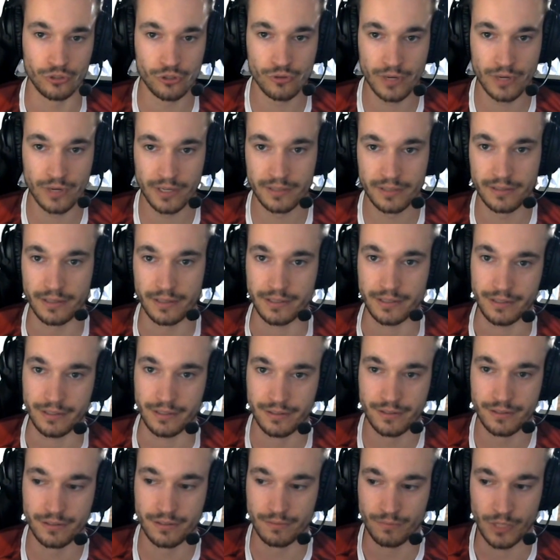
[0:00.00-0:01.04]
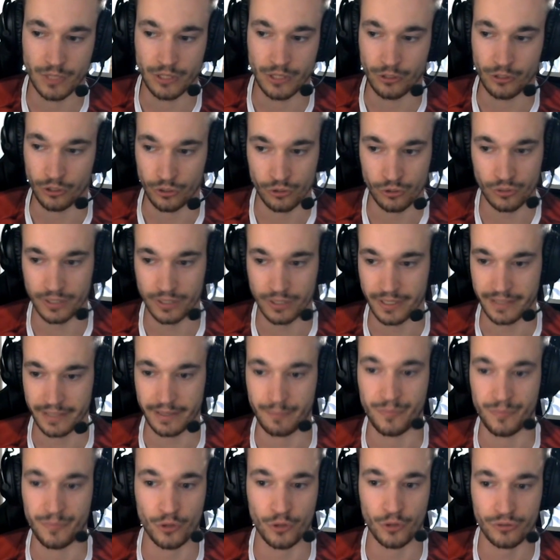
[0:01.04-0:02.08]
under contract, and it's in the
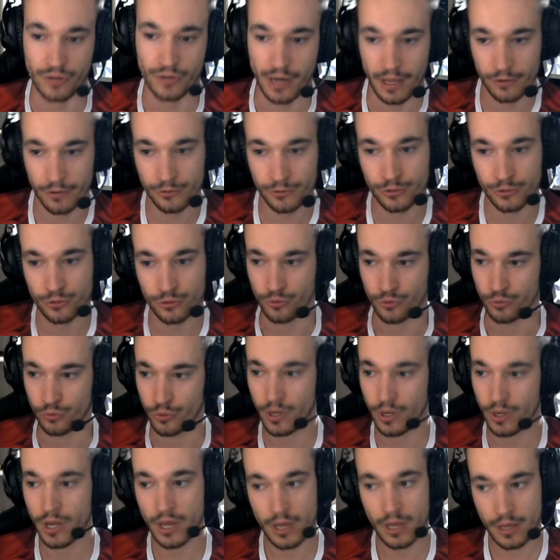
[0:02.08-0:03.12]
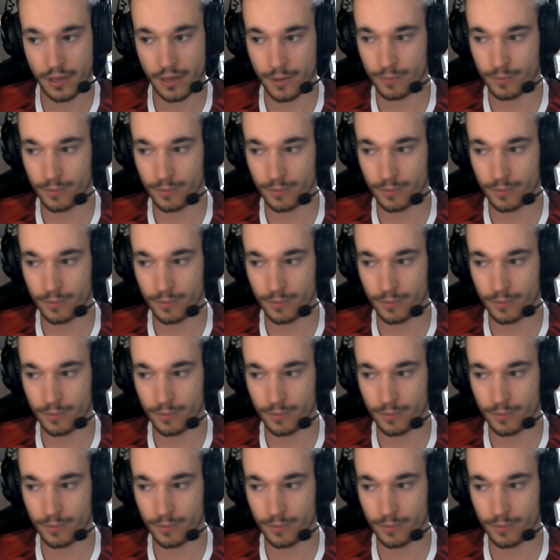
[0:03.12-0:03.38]
contract that I'm not allowed to